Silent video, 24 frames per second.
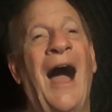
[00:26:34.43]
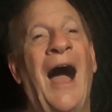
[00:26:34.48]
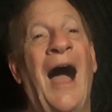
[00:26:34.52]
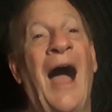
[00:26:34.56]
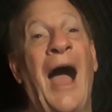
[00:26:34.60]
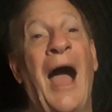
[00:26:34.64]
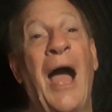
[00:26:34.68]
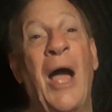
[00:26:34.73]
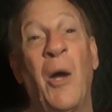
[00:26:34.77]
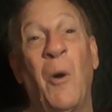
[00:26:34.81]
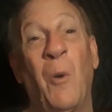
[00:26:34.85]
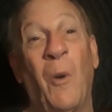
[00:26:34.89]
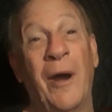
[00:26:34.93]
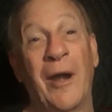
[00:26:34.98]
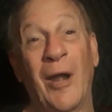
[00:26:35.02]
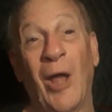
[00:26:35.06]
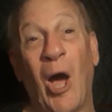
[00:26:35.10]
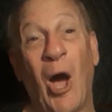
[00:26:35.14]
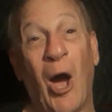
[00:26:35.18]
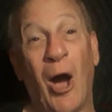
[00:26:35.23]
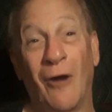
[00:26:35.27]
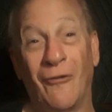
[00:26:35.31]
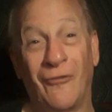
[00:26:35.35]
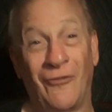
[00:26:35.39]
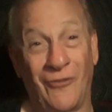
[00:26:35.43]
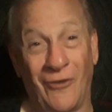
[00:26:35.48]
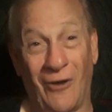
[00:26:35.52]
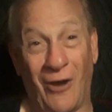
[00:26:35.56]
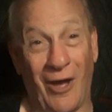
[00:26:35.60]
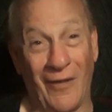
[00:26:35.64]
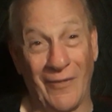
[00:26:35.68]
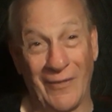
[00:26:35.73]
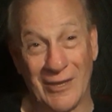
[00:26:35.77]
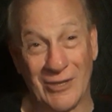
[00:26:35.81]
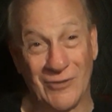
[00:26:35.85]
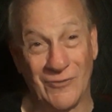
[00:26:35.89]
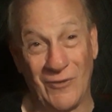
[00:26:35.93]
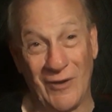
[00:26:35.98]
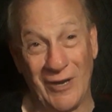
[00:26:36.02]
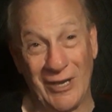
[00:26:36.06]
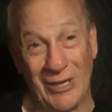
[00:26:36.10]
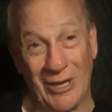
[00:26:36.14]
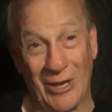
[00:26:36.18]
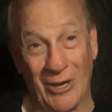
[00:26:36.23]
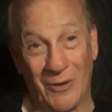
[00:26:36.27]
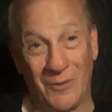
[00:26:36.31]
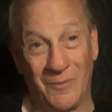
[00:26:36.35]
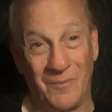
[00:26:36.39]
I went off on this
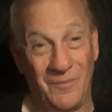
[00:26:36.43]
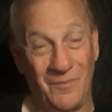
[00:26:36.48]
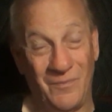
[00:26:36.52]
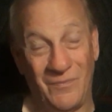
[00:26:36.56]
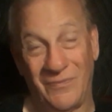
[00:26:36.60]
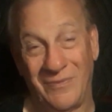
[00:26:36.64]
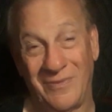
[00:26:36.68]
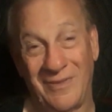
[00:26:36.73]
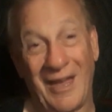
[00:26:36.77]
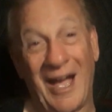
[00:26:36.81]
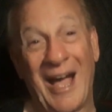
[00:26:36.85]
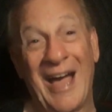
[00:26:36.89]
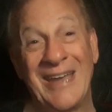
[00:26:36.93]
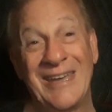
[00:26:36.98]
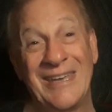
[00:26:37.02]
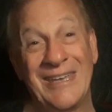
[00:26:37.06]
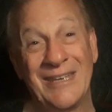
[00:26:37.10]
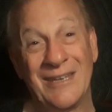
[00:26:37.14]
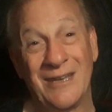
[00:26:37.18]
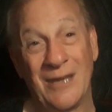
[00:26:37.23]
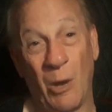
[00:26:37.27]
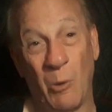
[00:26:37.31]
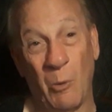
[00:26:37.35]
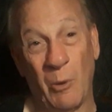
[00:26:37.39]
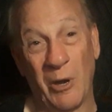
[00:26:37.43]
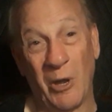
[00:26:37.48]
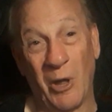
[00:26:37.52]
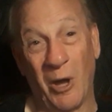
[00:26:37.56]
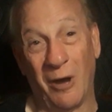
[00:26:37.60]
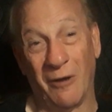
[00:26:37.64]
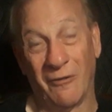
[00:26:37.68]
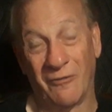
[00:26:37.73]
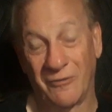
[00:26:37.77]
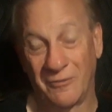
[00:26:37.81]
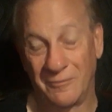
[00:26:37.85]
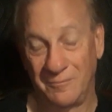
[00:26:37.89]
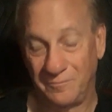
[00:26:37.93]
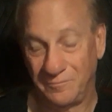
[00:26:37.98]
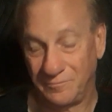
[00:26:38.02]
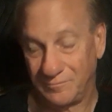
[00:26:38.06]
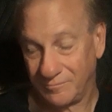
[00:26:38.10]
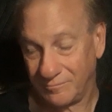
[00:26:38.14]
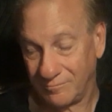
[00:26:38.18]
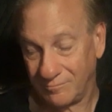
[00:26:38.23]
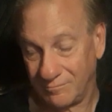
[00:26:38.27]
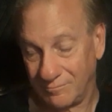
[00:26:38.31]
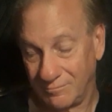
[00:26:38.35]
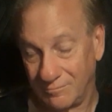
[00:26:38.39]
video. I did. I went off.
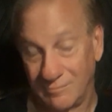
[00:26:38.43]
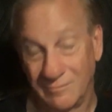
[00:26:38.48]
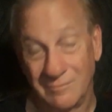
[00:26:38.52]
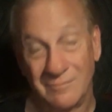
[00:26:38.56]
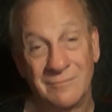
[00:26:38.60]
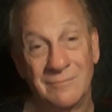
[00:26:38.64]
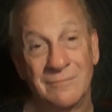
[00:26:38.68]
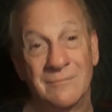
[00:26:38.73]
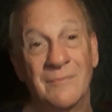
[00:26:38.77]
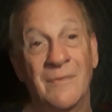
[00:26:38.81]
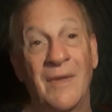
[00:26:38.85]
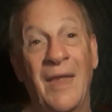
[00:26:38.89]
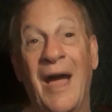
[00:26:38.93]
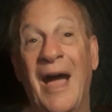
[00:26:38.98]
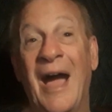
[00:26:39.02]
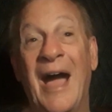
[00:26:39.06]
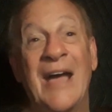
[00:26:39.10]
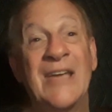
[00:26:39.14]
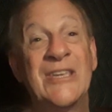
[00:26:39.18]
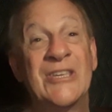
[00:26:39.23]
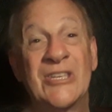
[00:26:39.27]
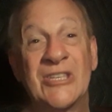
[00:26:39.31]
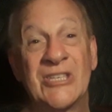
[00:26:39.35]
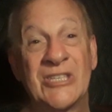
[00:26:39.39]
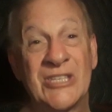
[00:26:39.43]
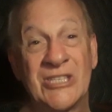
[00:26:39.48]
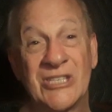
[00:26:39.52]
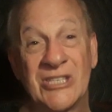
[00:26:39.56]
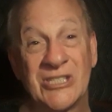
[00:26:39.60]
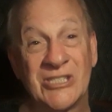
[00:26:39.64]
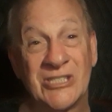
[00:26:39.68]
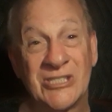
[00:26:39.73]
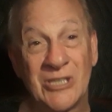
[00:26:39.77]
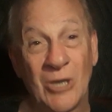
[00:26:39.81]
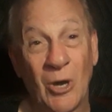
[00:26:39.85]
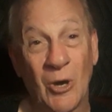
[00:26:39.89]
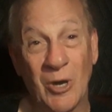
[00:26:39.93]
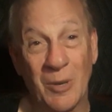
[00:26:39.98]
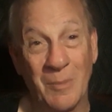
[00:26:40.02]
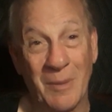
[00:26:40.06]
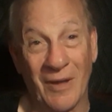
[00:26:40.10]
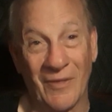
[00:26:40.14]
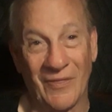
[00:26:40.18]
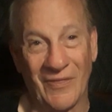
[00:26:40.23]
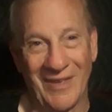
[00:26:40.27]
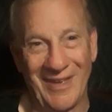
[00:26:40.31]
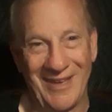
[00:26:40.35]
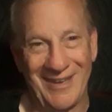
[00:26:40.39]
I'm sorry
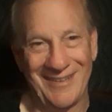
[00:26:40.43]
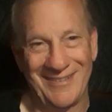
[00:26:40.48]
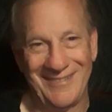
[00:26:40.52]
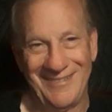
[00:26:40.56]
about that.